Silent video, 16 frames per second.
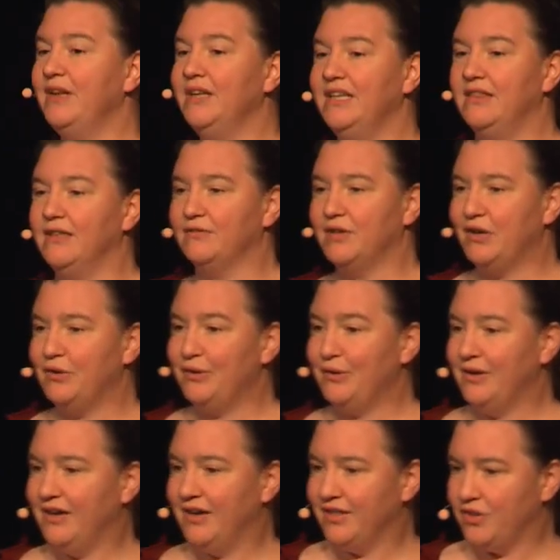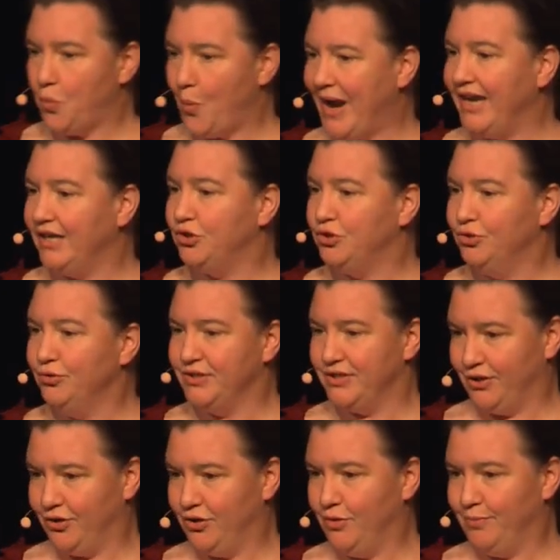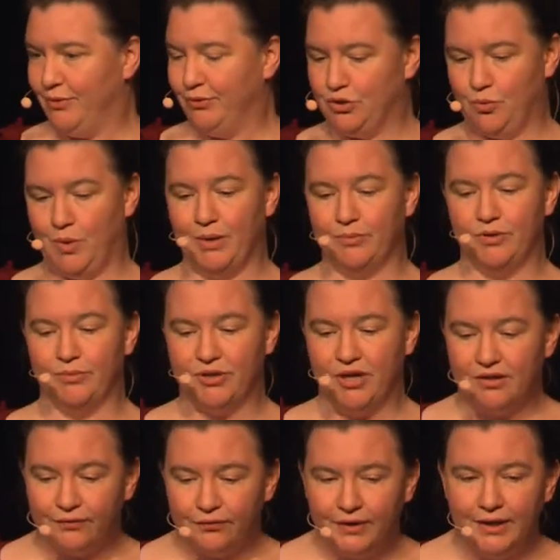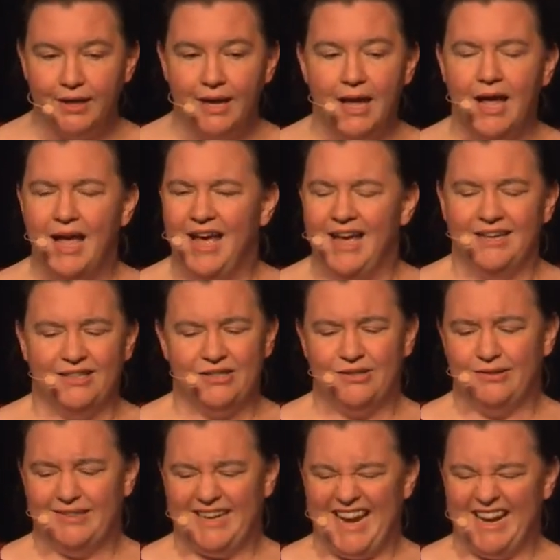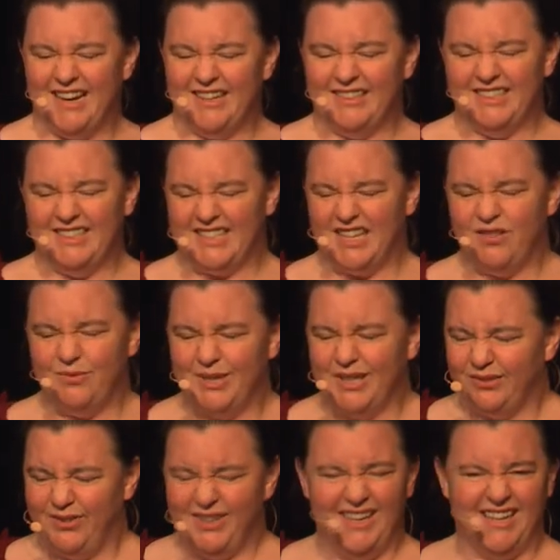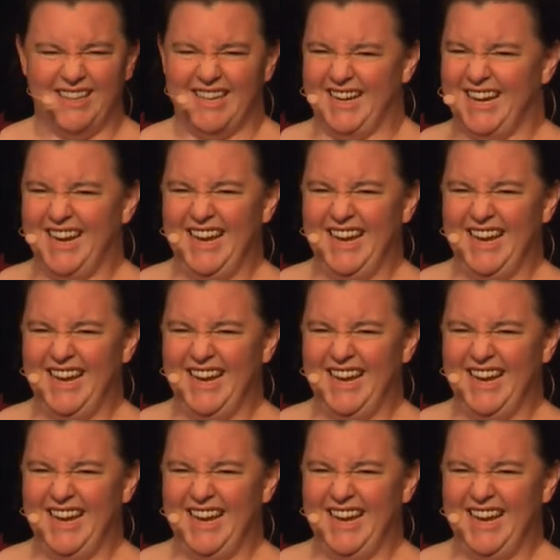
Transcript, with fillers: lead the, uh, the way to secure post-quantum cryptography. So kind of this gives me this feeling there.